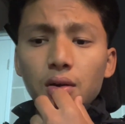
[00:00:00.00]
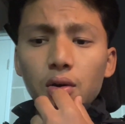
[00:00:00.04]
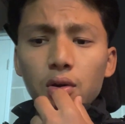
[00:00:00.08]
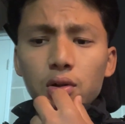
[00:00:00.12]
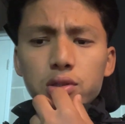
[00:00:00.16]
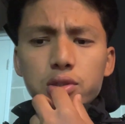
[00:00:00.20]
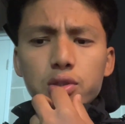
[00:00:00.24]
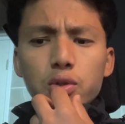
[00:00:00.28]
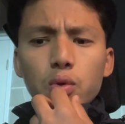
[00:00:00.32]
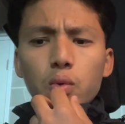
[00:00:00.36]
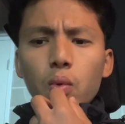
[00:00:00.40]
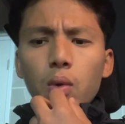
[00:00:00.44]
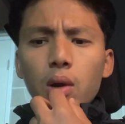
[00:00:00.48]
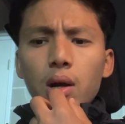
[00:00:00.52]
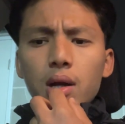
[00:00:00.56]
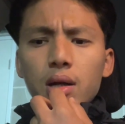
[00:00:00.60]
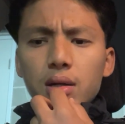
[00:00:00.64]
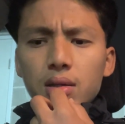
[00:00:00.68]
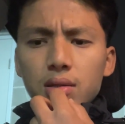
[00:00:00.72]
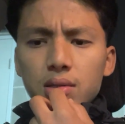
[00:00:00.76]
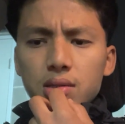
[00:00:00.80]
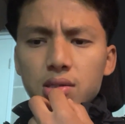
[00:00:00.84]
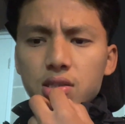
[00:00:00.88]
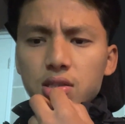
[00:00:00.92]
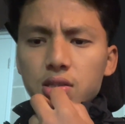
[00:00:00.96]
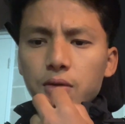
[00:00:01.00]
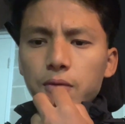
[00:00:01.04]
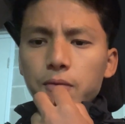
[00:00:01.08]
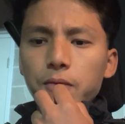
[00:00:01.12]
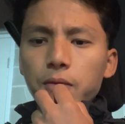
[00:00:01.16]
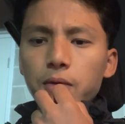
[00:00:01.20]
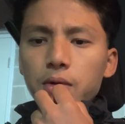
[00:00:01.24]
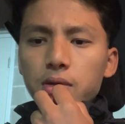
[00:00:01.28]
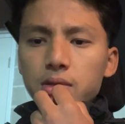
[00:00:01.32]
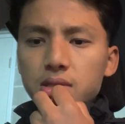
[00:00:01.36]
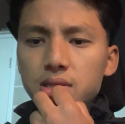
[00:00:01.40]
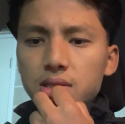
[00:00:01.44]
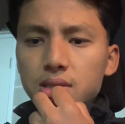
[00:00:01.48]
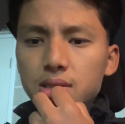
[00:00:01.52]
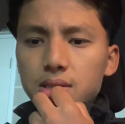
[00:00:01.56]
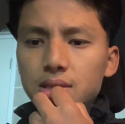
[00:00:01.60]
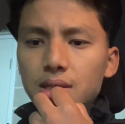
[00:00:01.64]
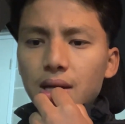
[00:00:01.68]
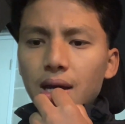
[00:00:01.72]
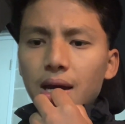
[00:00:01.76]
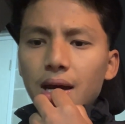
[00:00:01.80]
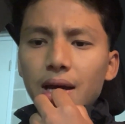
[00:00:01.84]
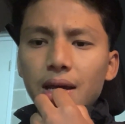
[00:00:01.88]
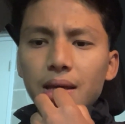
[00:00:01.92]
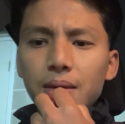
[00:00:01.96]
also warned us the first
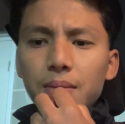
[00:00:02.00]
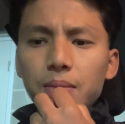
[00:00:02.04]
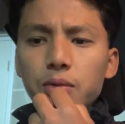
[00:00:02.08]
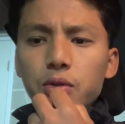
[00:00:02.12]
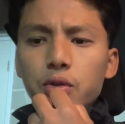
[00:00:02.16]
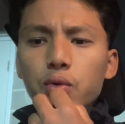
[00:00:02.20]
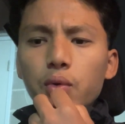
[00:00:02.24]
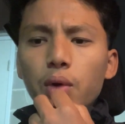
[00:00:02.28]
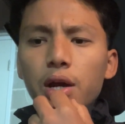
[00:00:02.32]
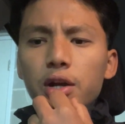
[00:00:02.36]
time you